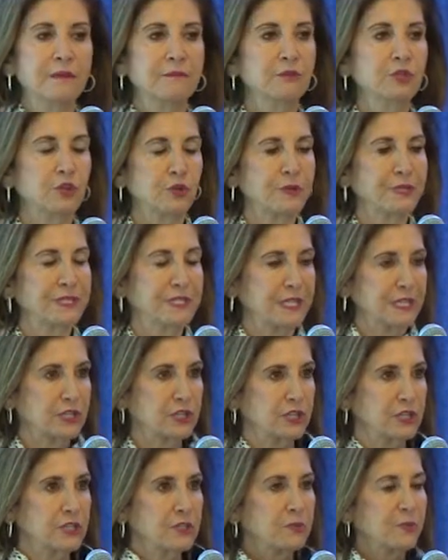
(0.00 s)

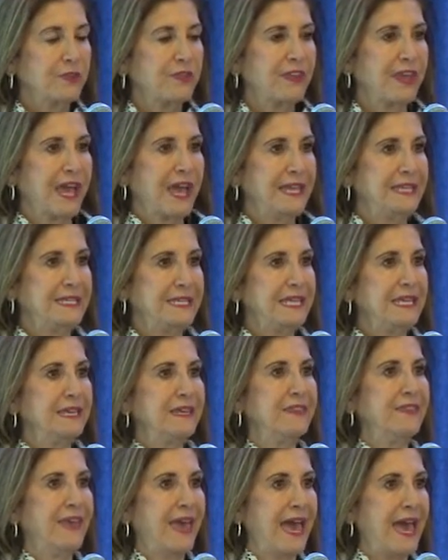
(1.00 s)
jurisdictions, with the
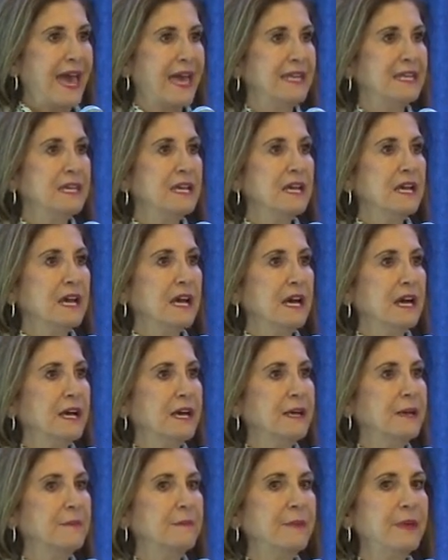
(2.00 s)
idea that
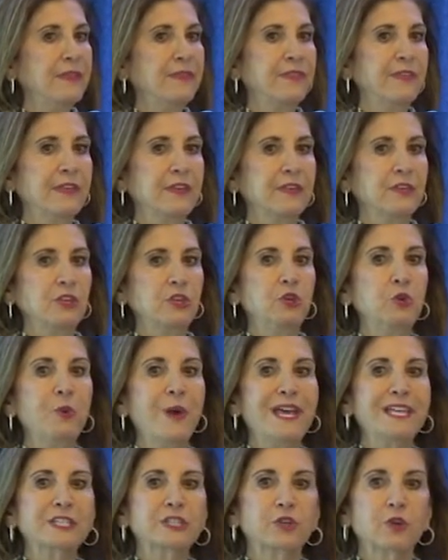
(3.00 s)
the
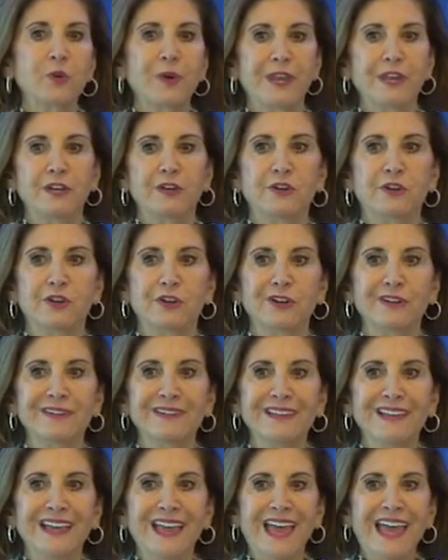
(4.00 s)
U.S. creditor
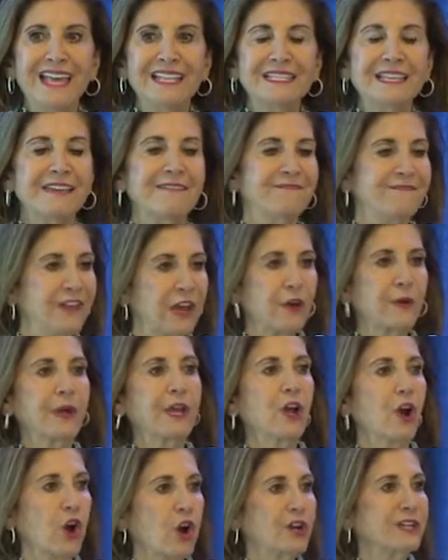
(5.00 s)
has a
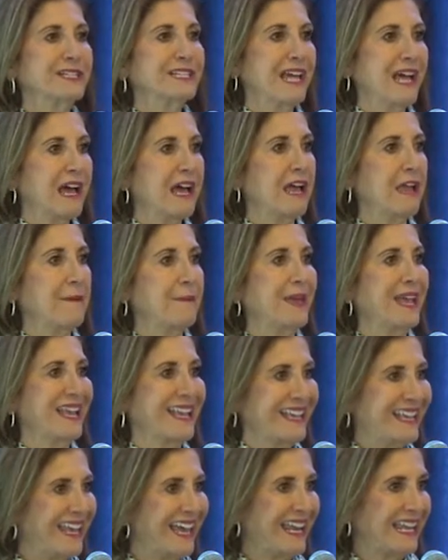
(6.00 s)
very hard time
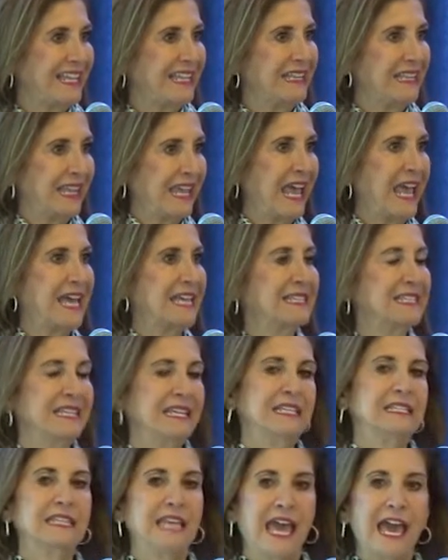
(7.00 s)
getting the
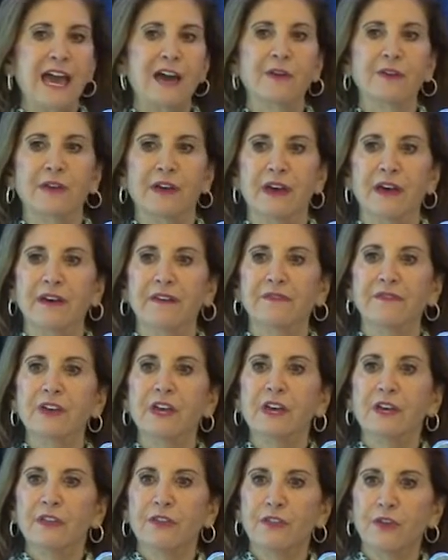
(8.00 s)
assets out of
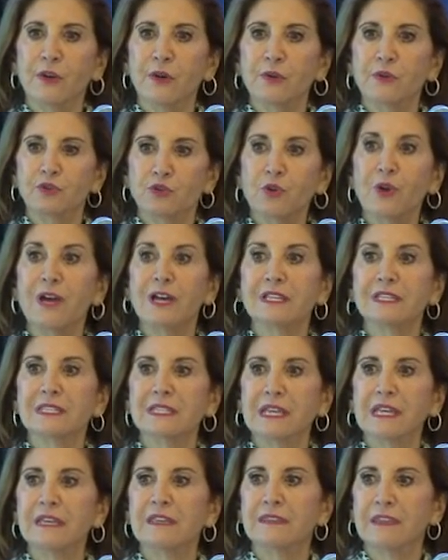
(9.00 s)
the
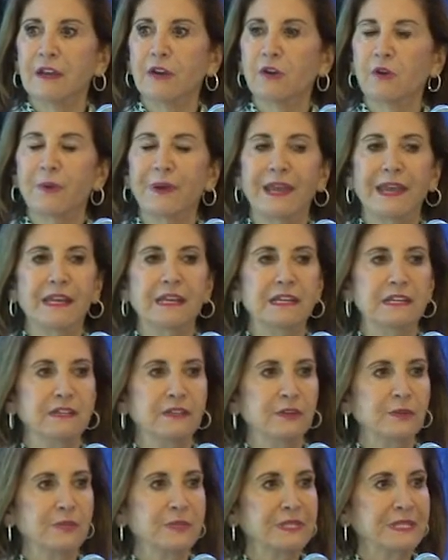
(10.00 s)
trusts that are created in
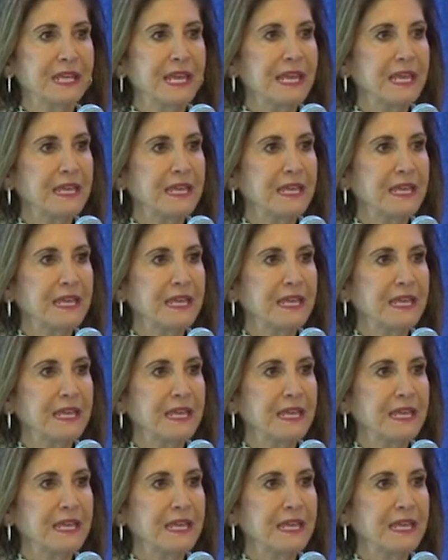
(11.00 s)
those